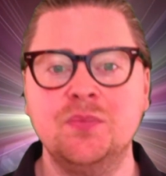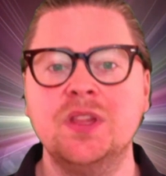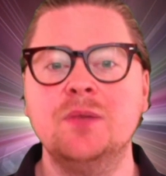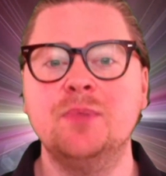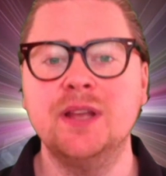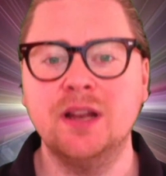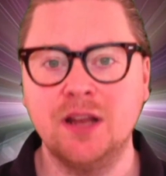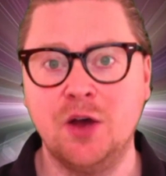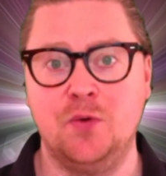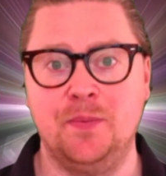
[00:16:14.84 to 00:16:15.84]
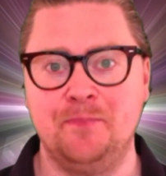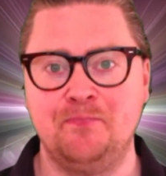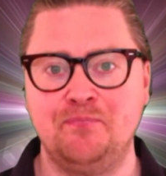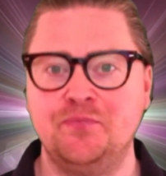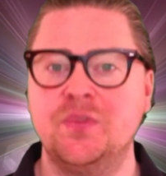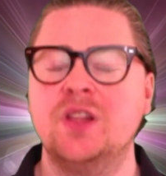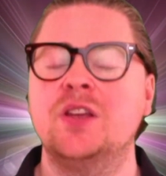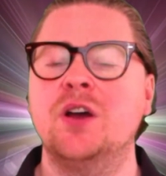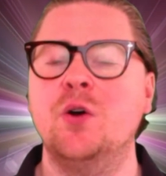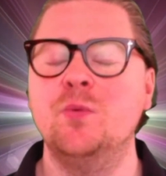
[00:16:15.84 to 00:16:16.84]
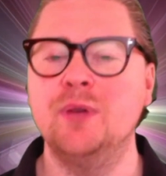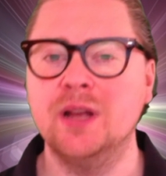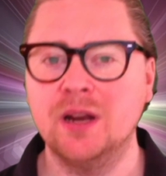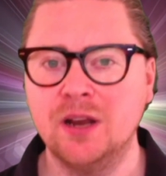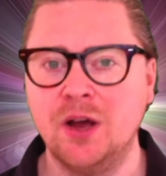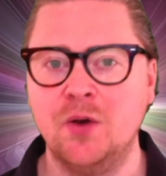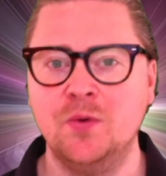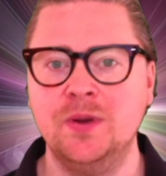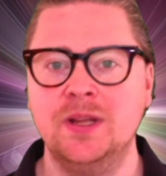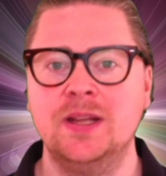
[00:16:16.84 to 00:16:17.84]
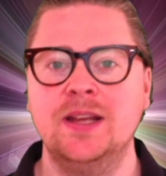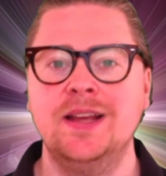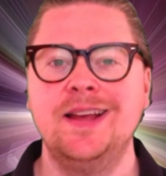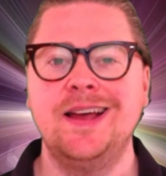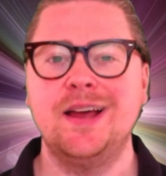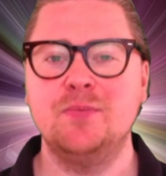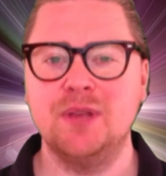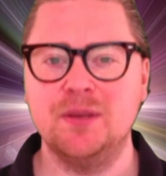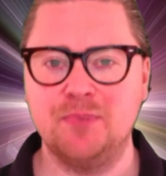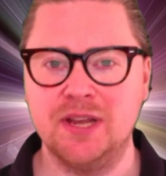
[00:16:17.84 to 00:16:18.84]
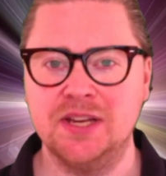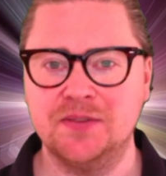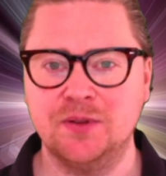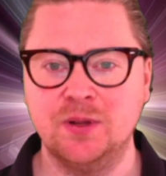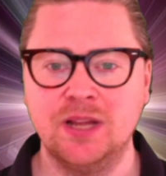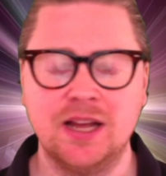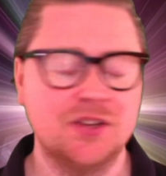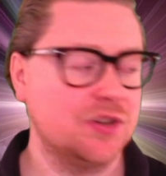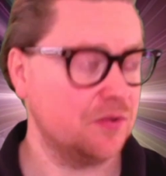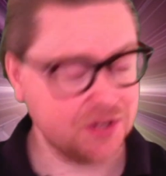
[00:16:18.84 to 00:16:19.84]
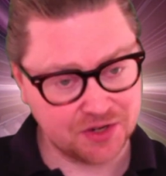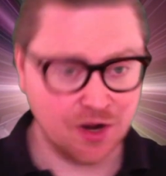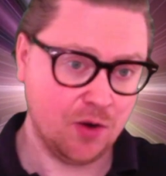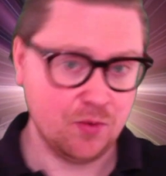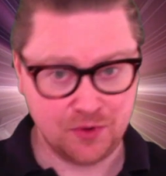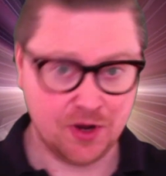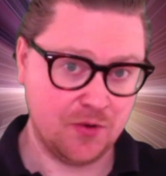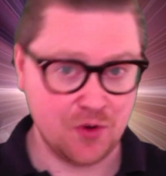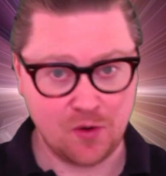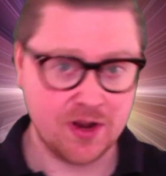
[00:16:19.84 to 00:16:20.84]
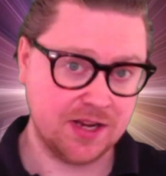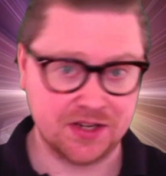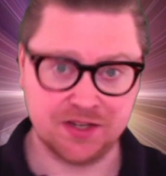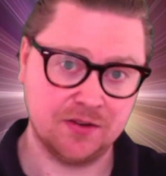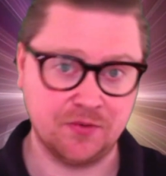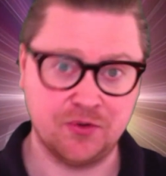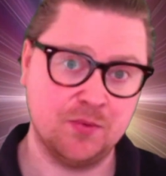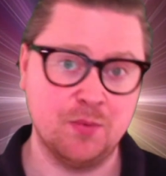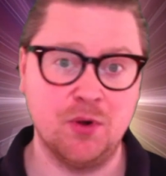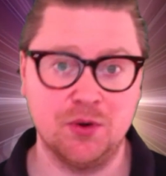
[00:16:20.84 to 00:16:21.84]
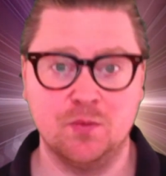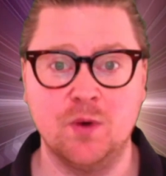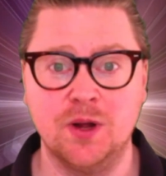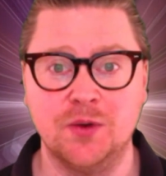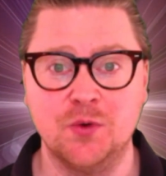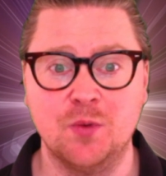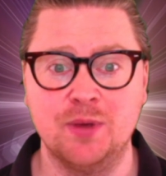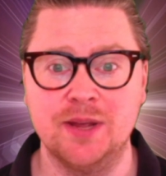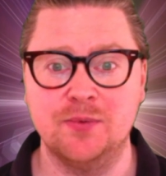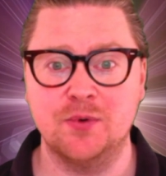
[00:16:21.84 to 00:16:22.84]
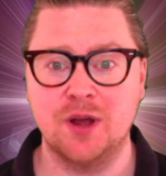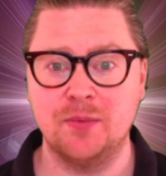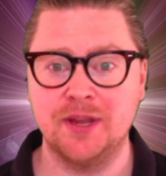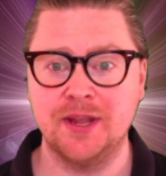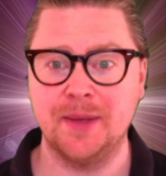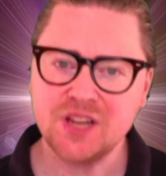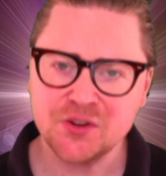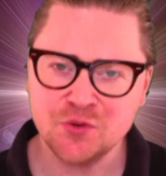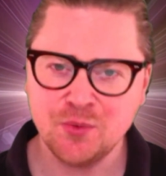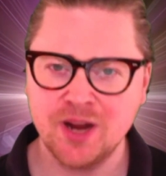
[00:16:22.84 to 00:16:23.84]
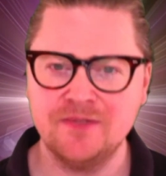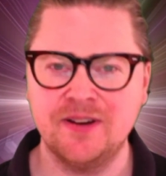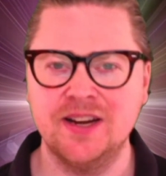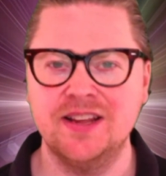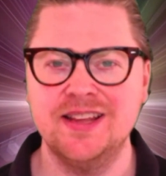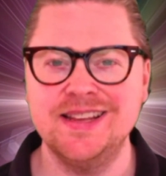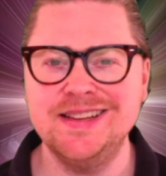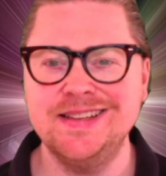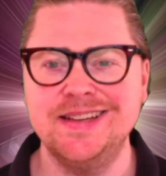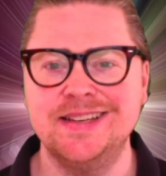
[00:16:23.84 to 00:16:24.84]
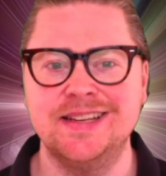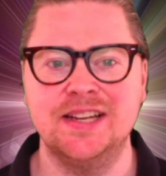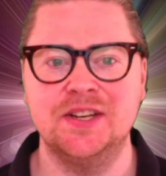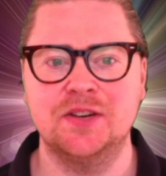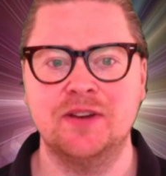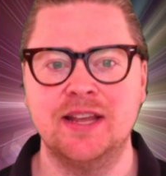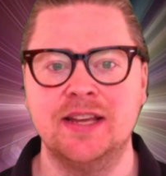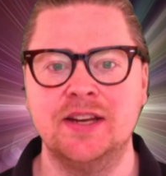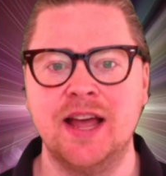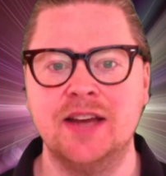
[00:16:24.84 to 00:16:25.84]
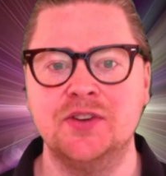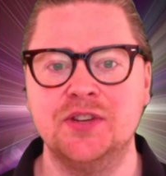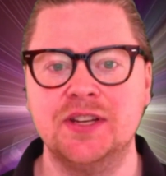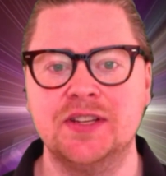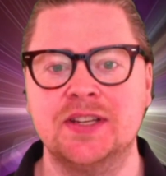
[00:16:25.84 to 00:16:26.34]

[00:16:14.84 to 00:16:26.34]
be alone. Go be alone and be peaceful, so there's no noise from the modern world or people coming in. You might find it easier to integrate in energies